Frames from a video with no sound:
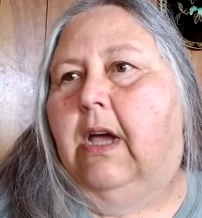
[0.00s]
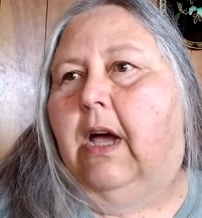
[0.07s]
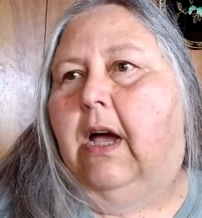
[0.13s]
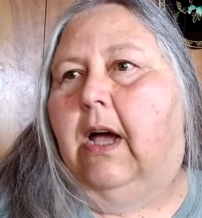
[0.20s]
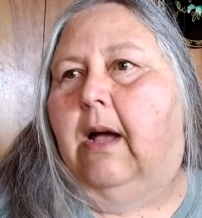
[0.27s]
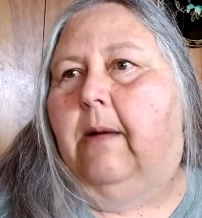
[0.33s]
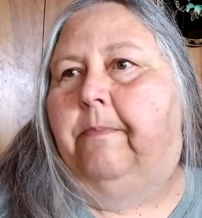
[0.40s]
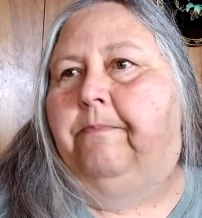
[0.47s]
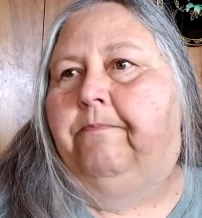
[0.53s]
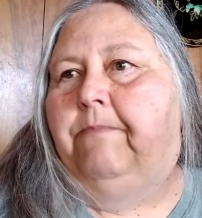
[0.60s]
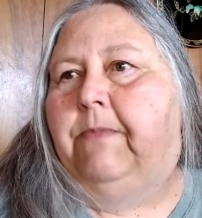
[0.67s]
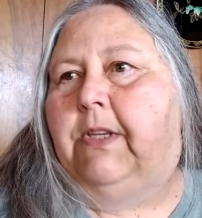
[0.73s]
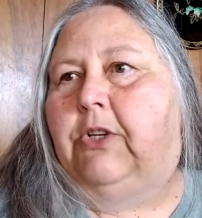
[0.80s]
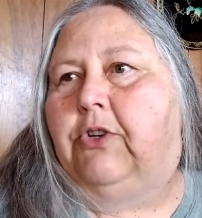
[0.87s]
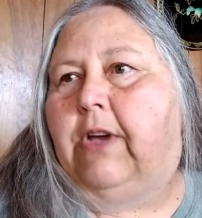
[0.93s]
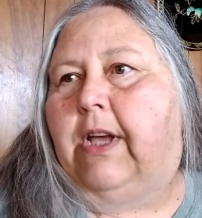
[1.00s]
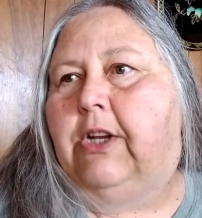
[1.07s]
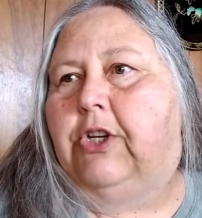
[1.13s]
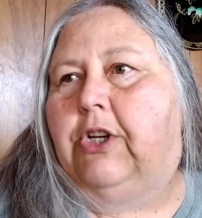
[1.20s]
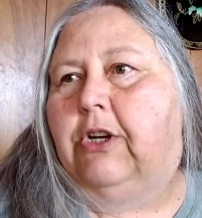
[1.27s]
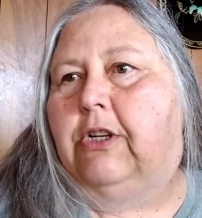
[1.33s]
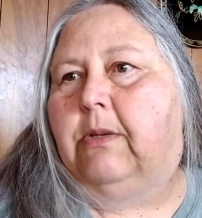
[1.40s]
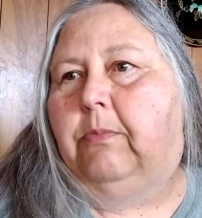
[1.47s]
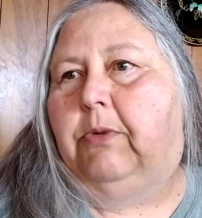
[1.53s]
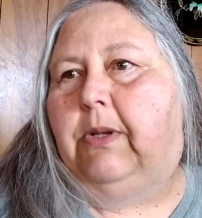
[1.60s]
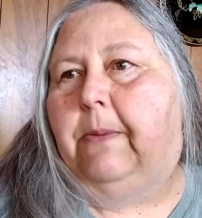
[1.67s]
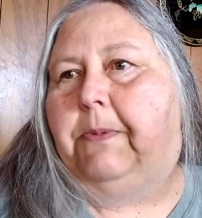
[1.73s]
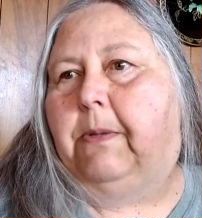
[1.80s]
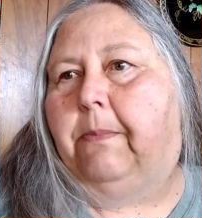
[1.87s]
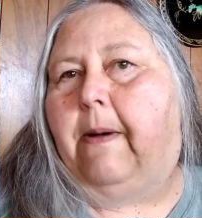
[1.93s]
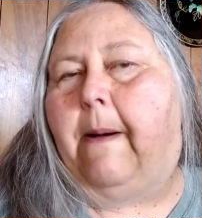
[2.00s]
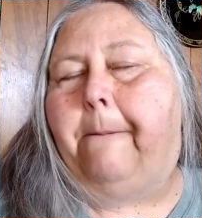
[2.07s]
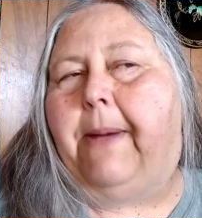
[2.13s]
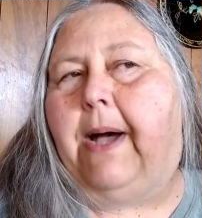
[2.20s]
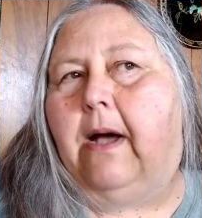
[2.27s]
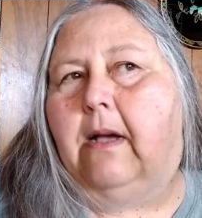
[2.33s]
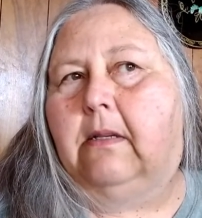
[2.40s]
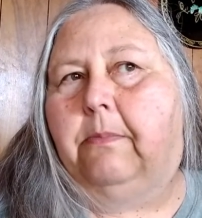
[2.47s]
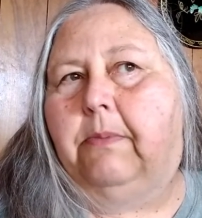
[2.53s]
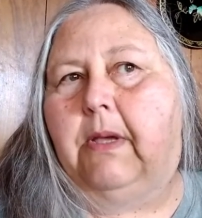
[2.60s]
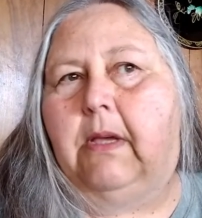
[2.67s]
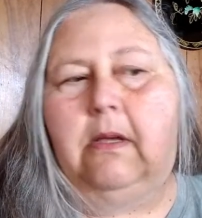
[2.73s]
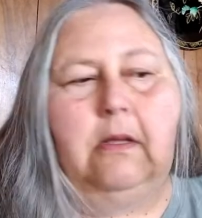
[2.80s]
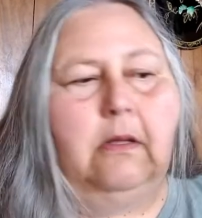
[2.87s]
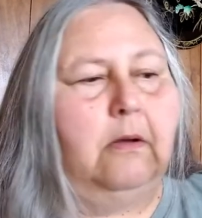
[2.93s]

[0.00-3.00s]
um, to try to share some tips about possibly,